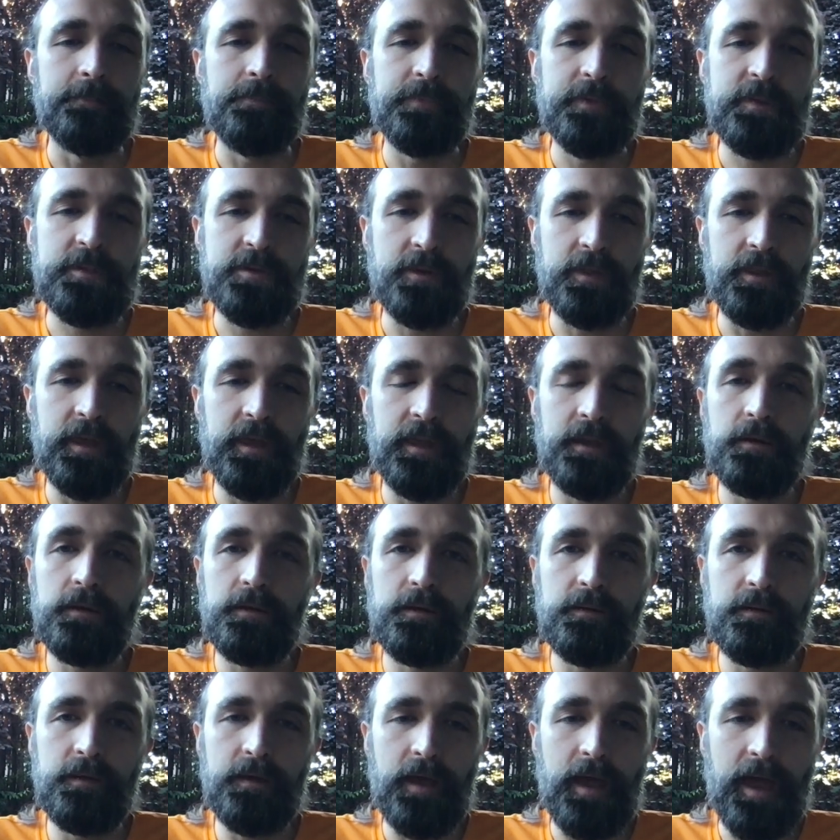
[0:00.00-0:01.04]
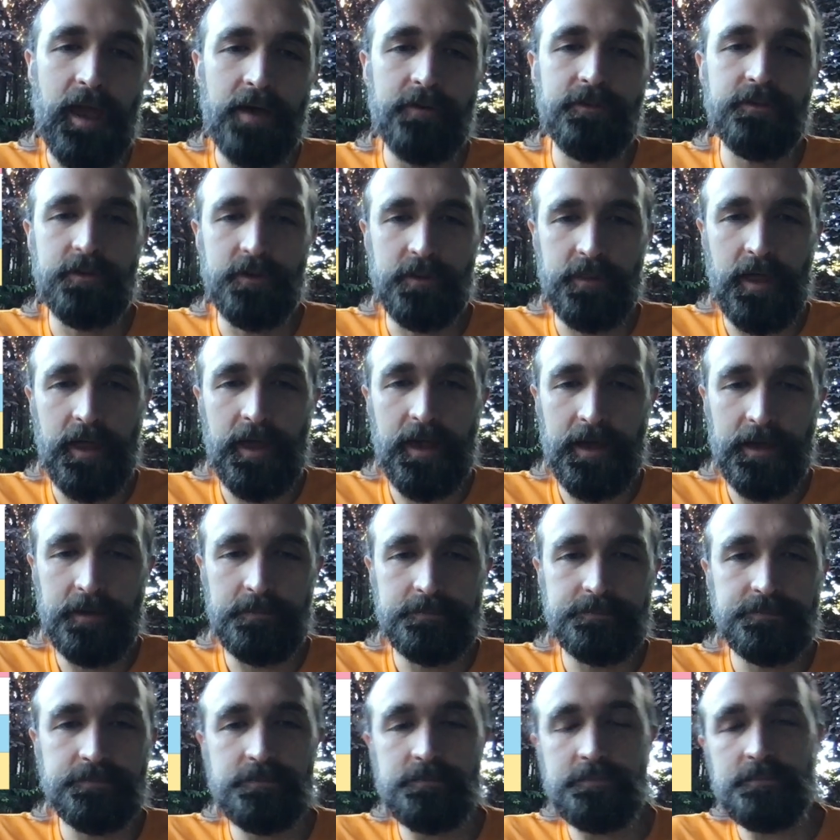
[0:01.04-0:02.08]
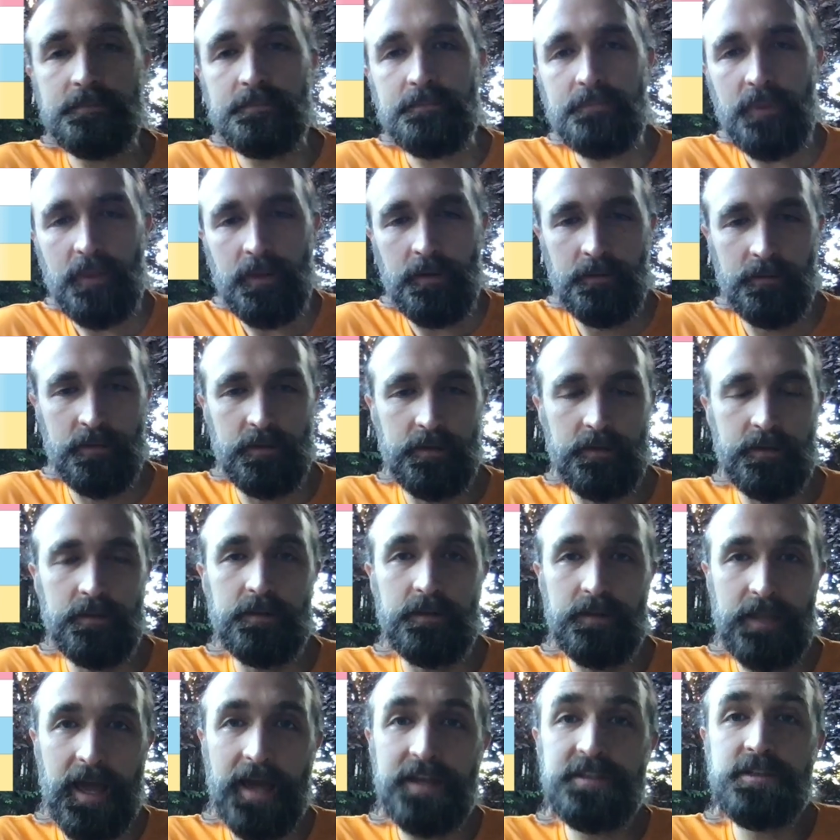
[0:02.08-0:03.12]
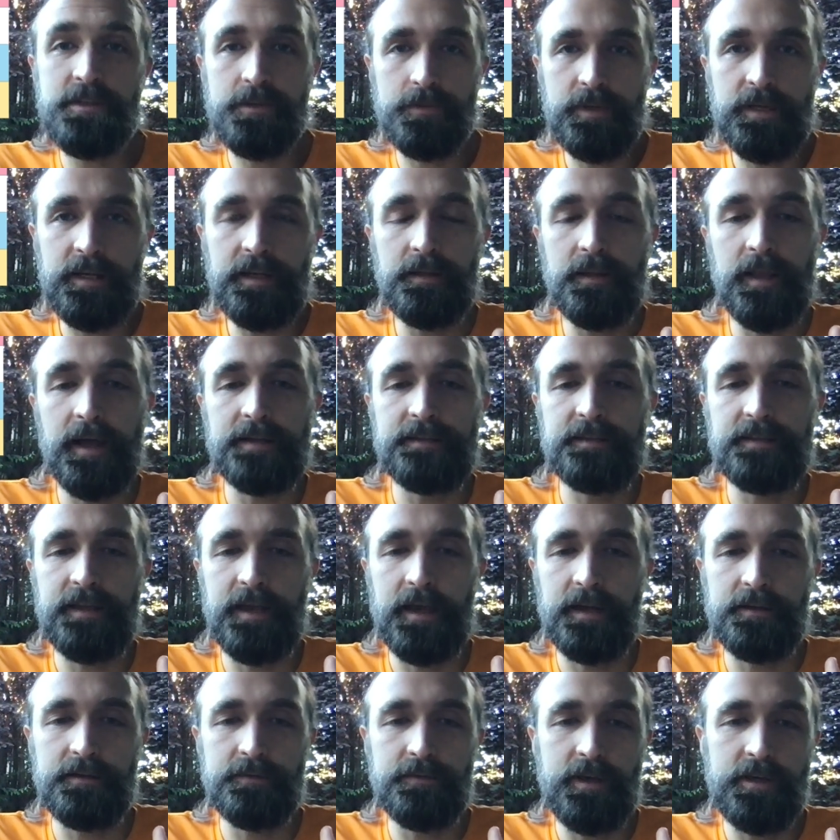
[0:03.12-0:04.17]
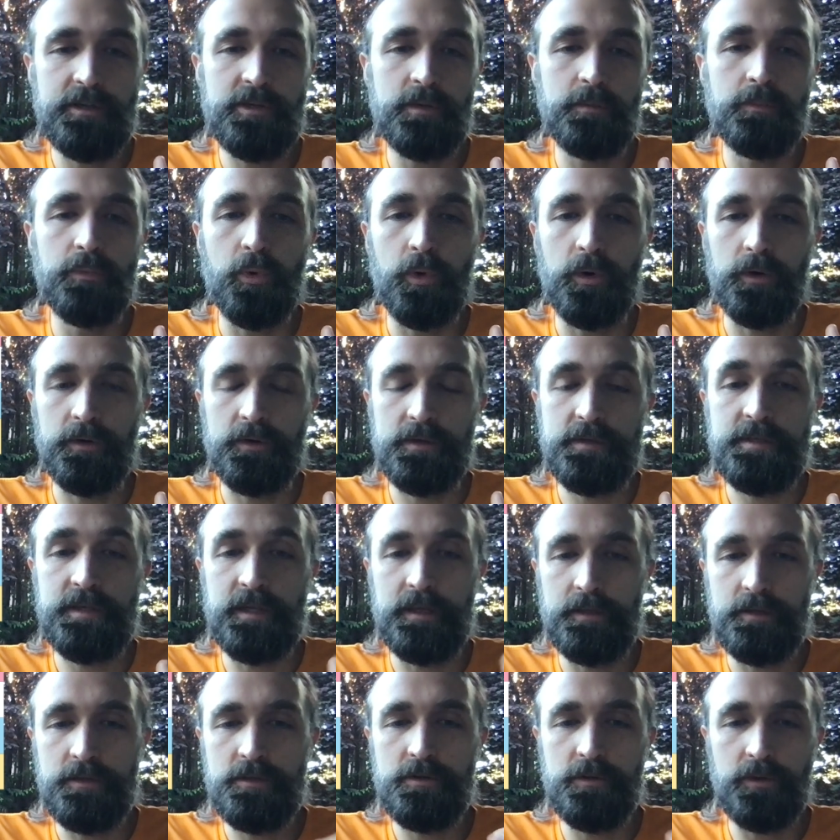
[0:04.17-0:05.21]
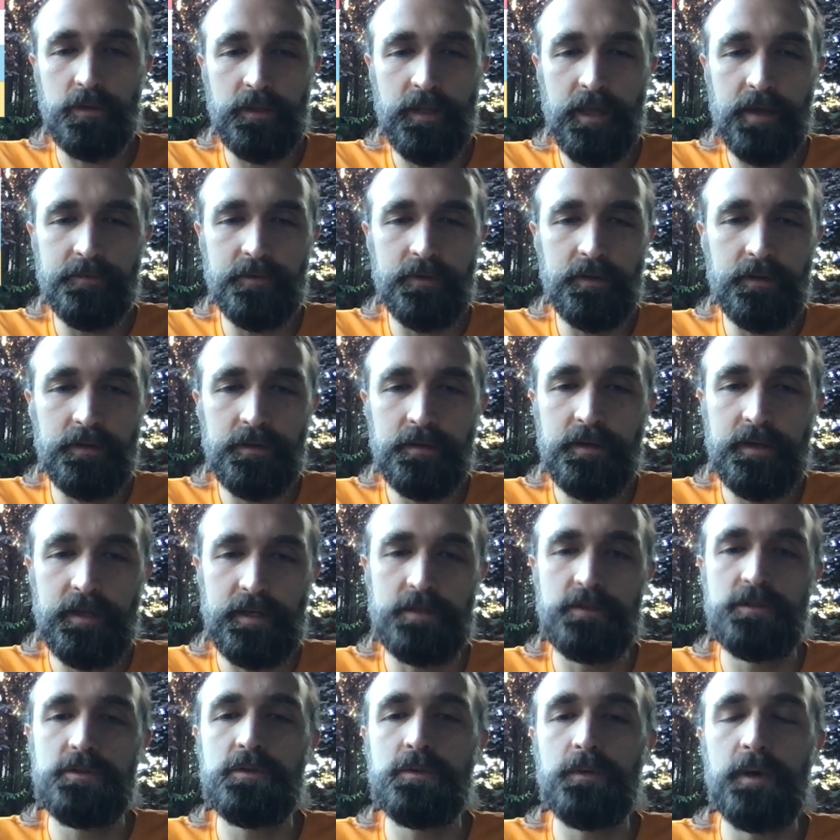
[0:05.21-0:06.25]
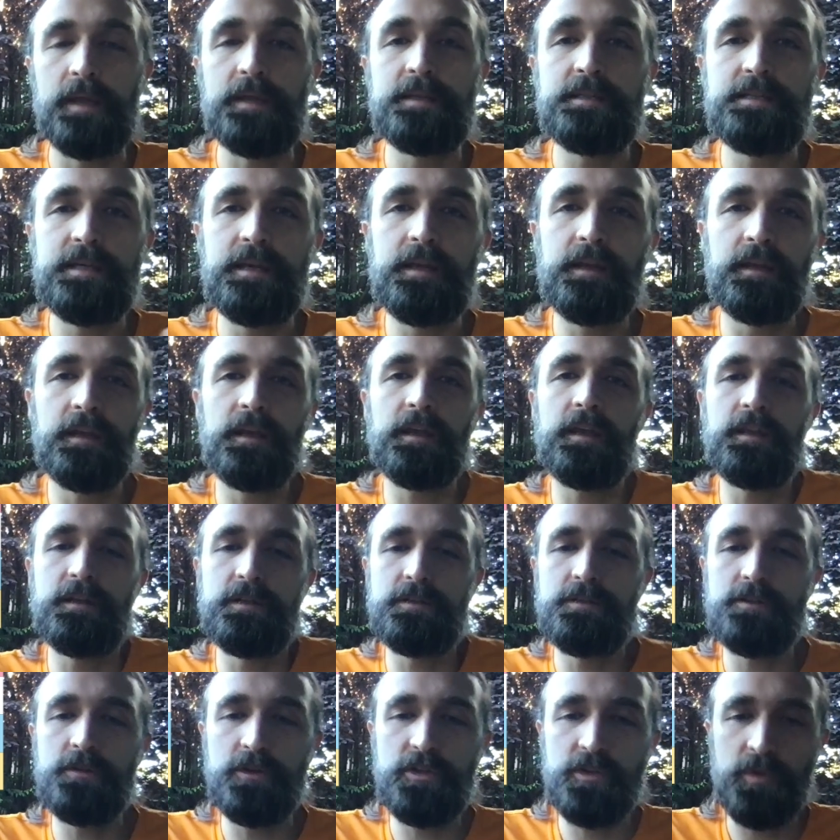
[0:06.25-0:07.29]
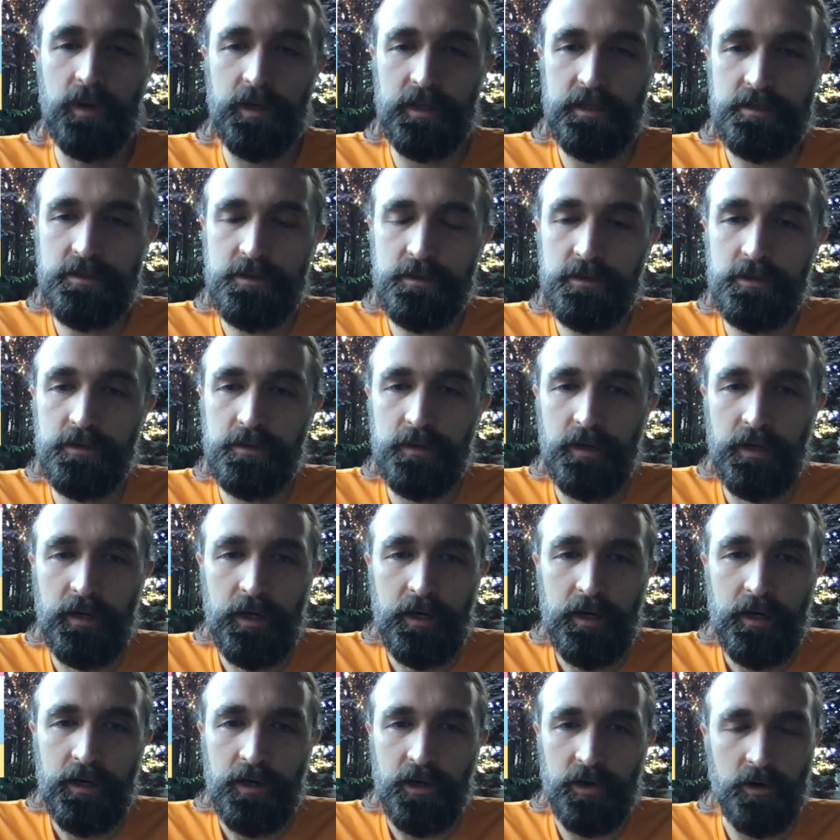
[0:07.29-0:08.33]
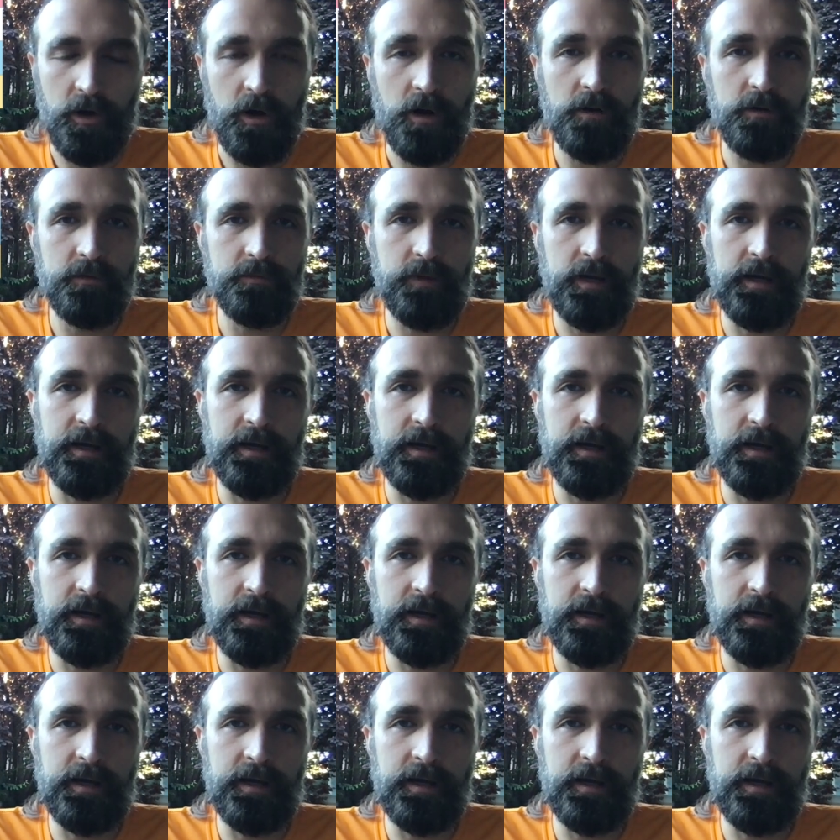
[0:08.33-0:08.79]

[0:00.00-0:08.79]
So then, after that, the last 3 galactic activation portals, Kin 211, Kin 218, and Kin 222, are all